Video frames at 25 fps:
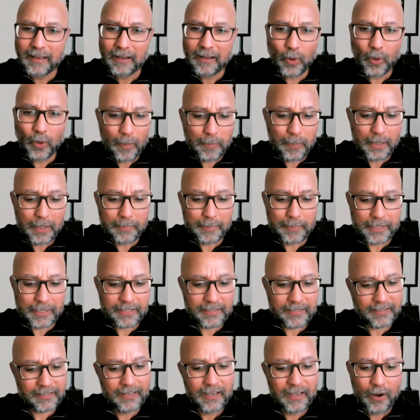or
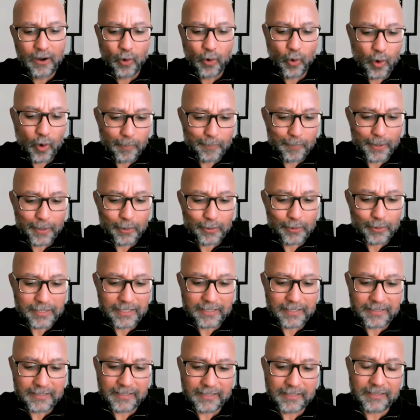purpose or
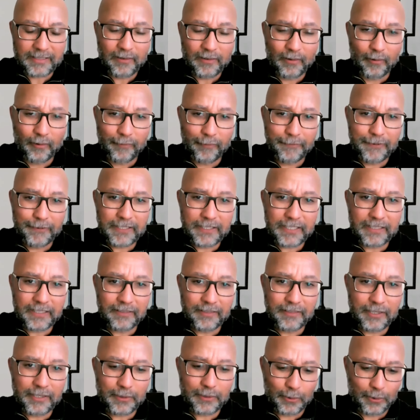processes or physical
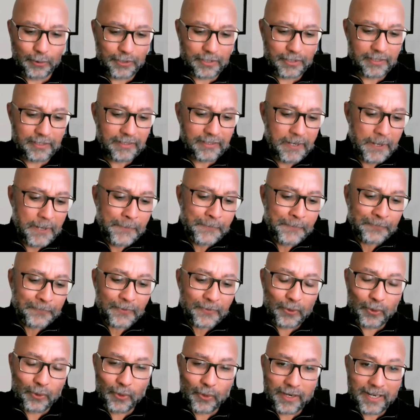resources
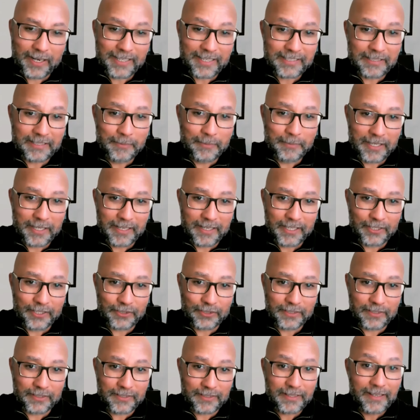or customer
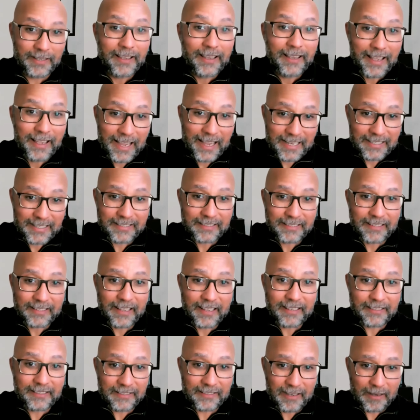relations as
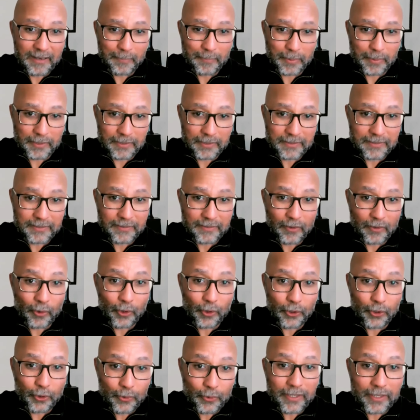examples, or
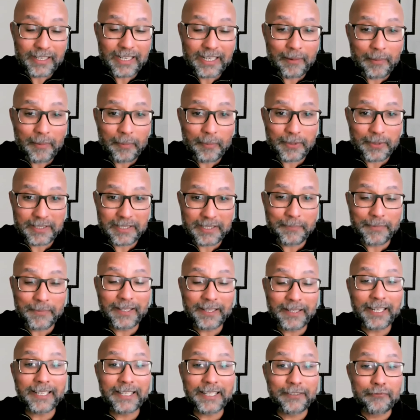you can come up with
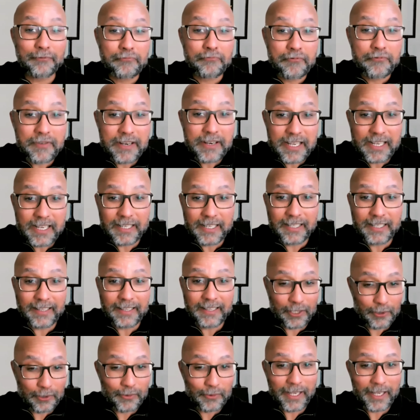something that
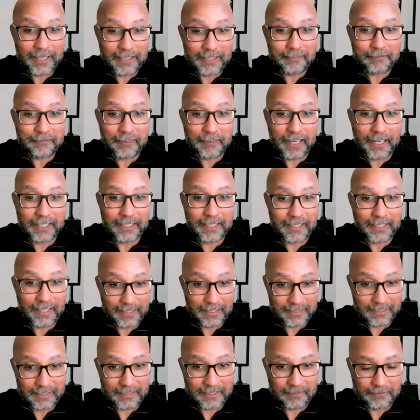you can define and
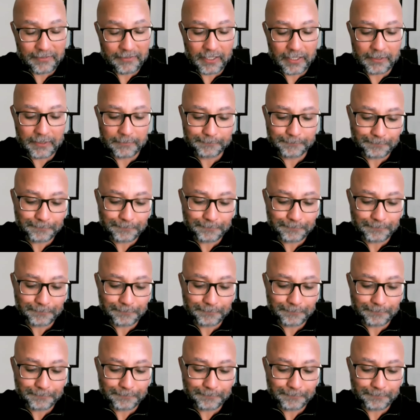identify.